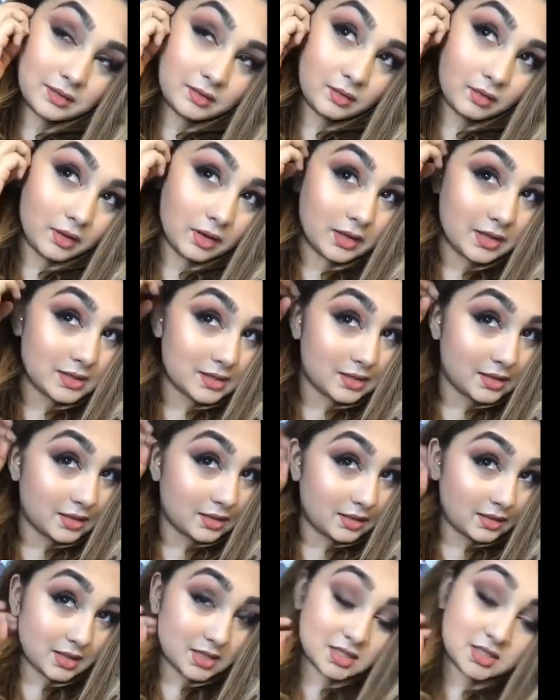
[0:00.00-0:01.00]
honestly
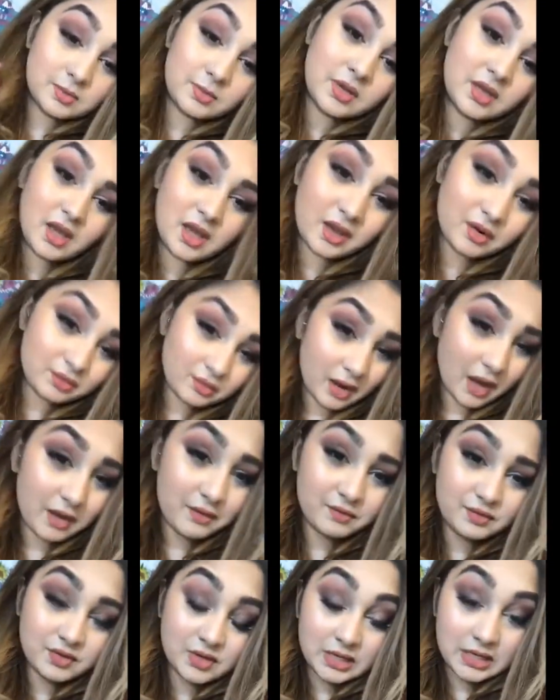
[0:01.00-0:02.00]
takes me, I
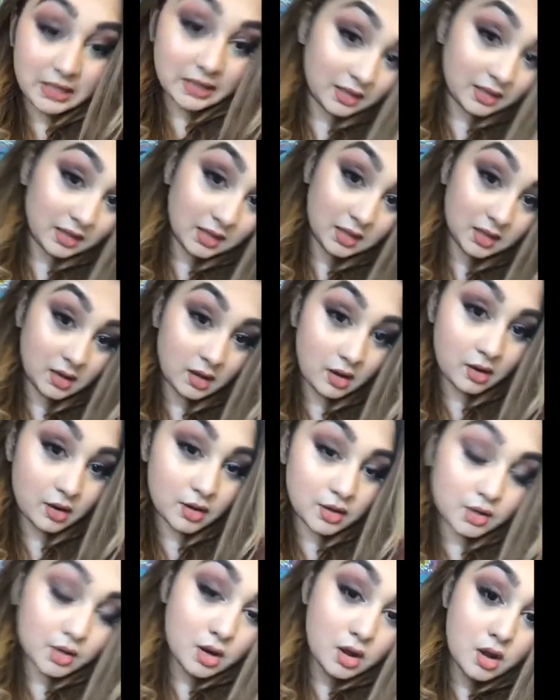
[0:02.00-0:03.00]
have really thin hair,